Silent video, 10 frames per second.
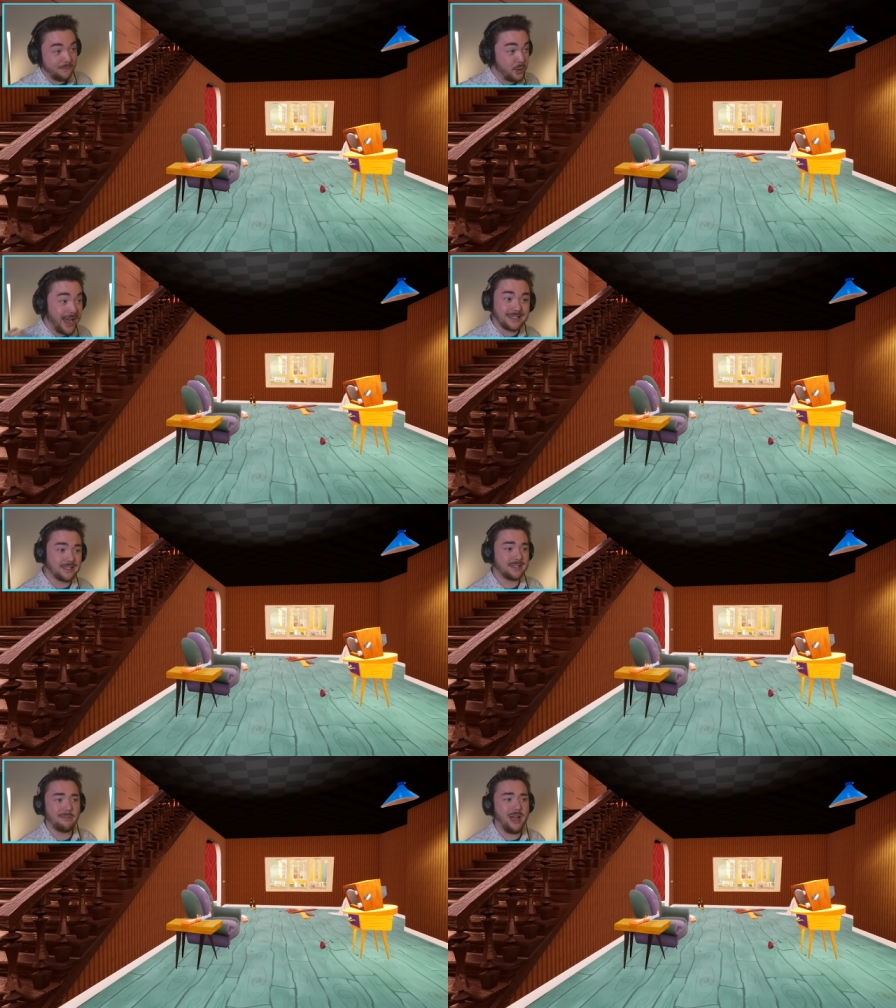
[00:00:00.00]
If you guys
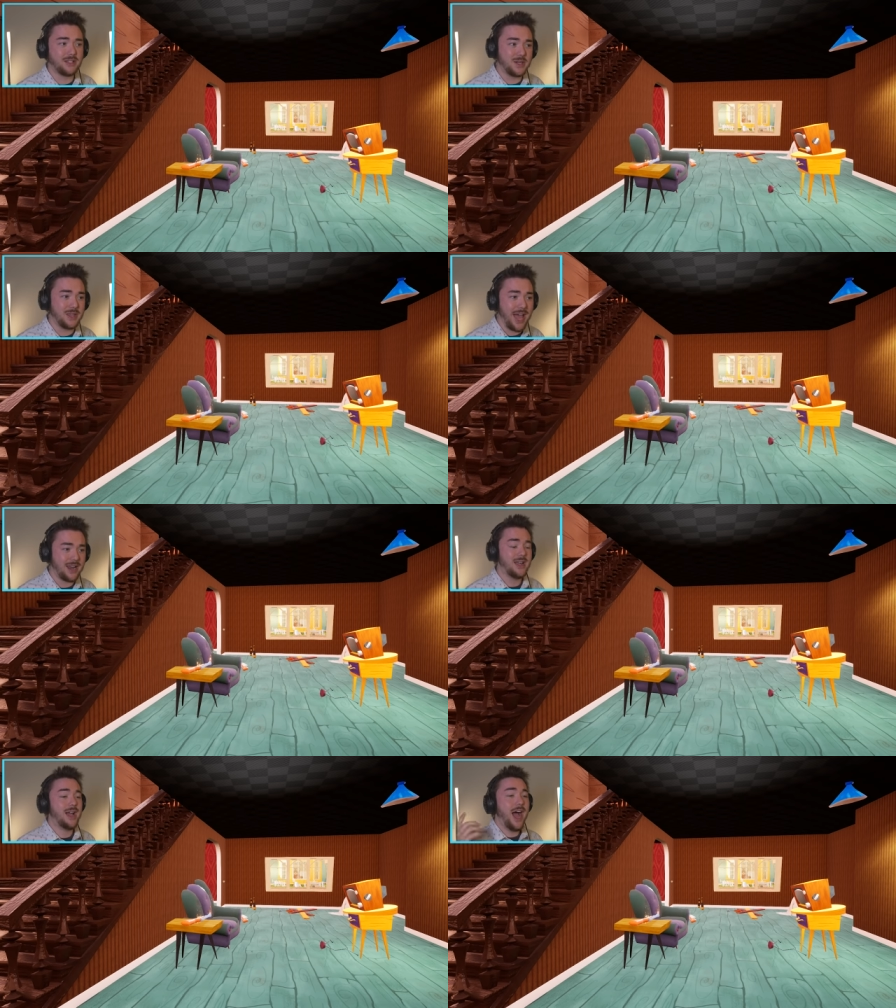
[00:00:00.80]
can somehow do
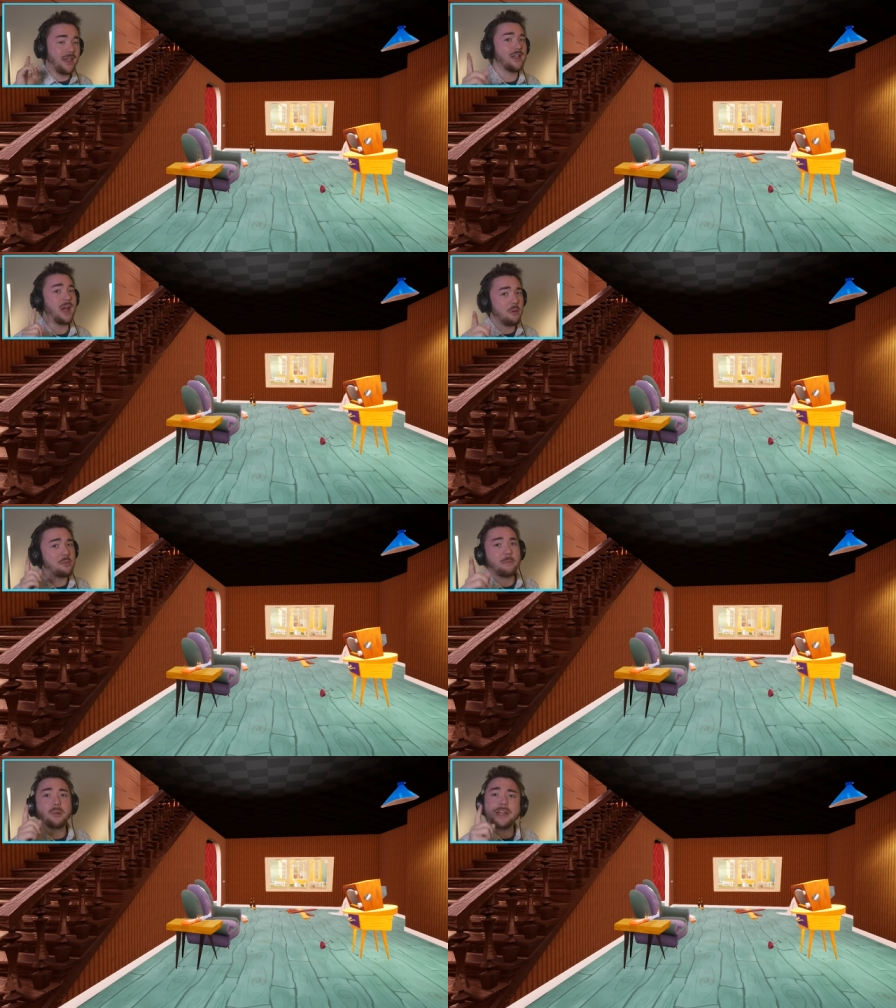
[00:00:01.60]
that, I think that would
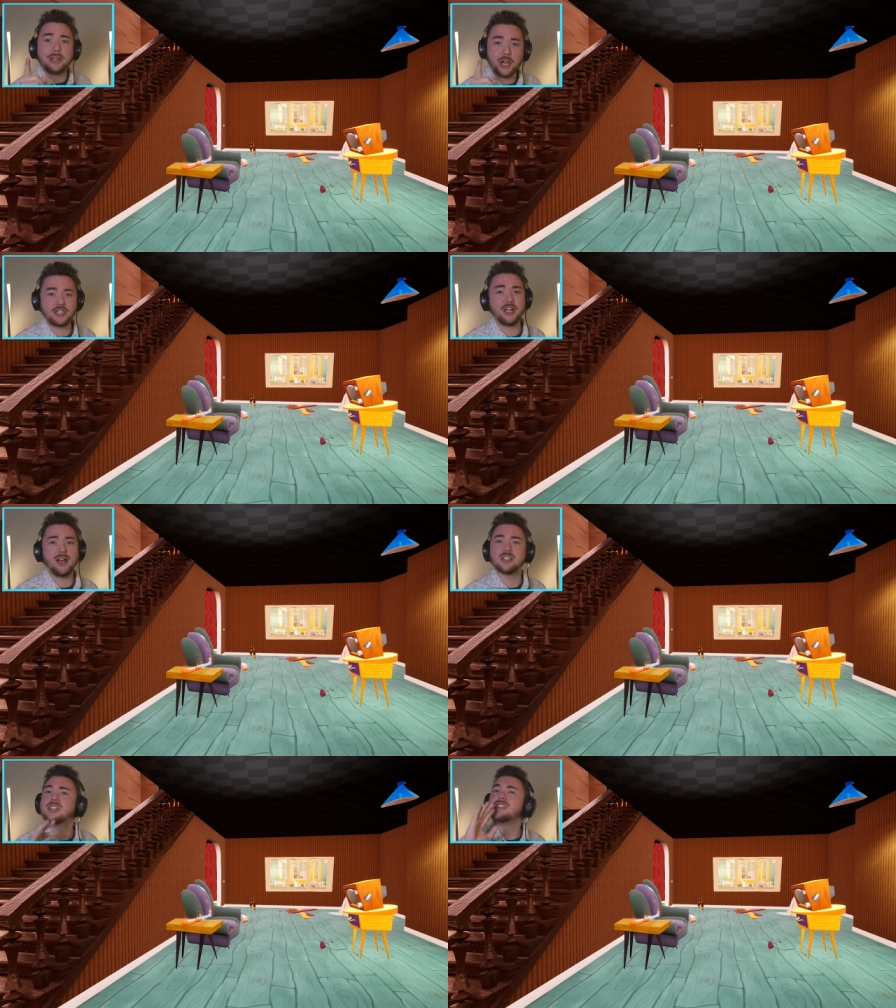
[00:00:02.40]
be a pretty good
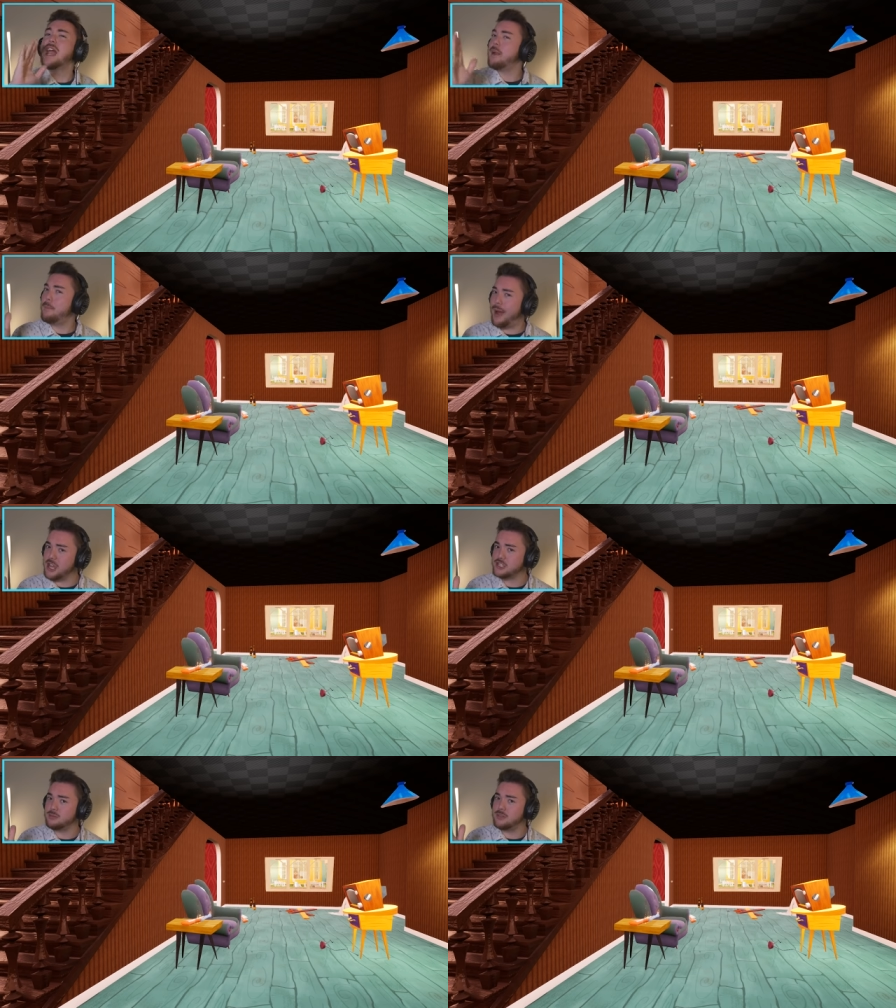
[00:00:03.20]
challenge because it's not
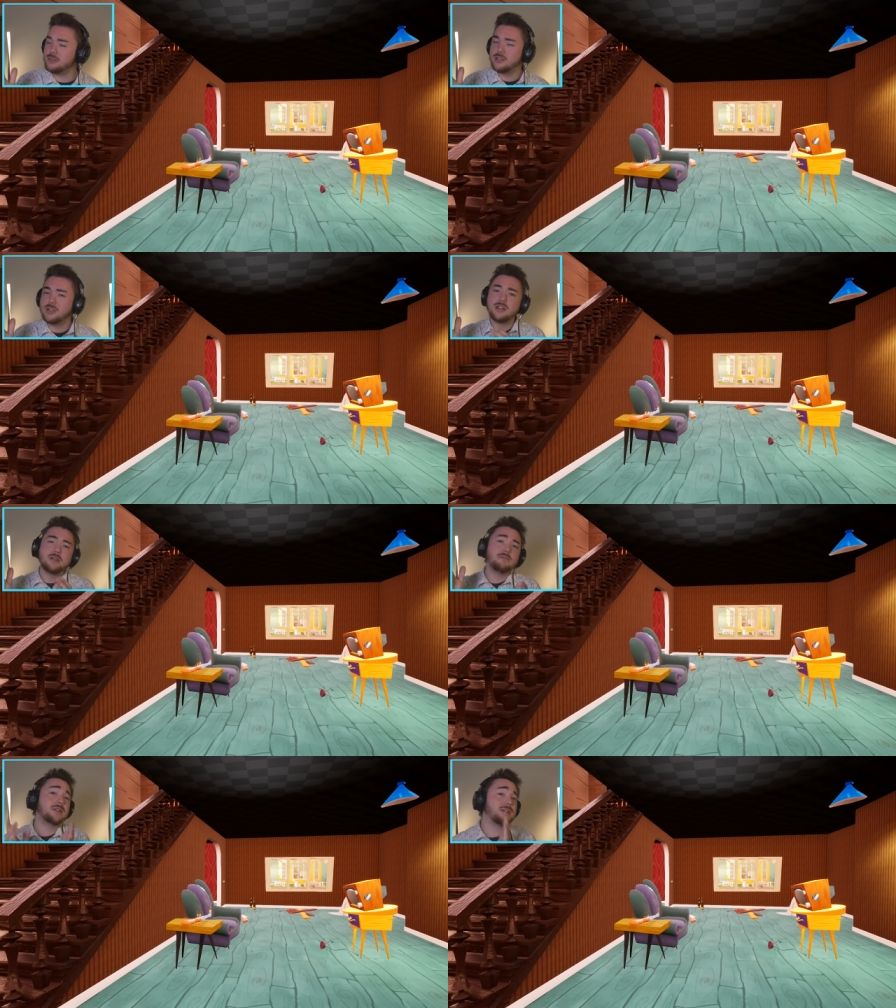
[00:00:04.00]
impossible,
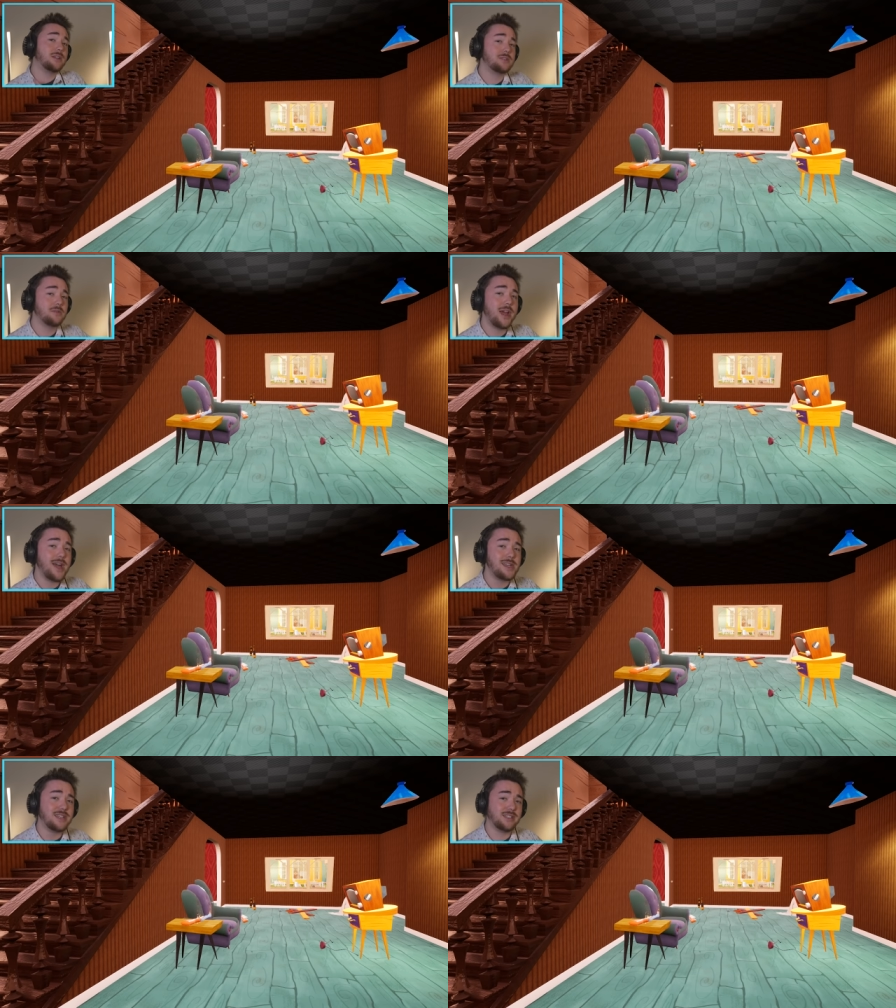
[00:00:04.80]
but it's also
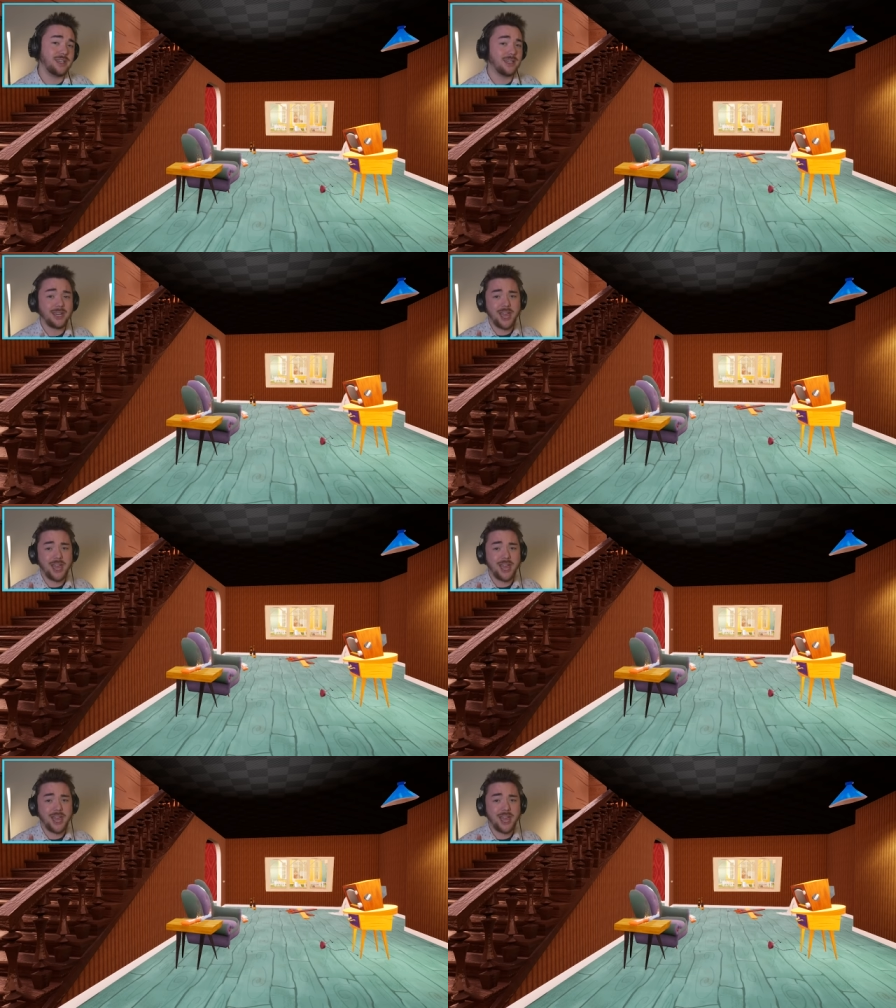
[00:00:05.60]
not easy.